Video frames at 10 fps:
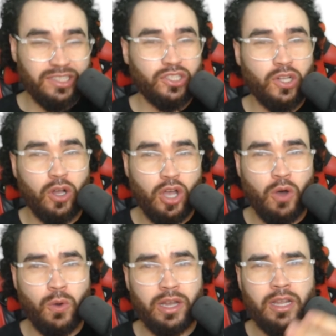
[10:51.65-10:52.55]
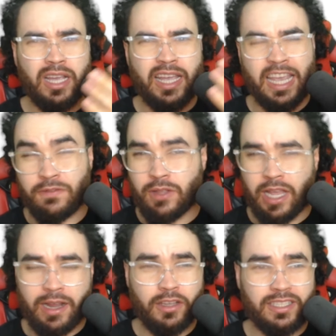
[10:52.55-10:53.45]
install going, if
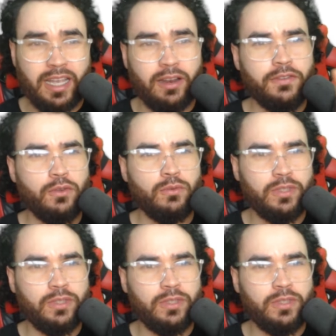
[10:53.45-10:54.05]
like I said, if you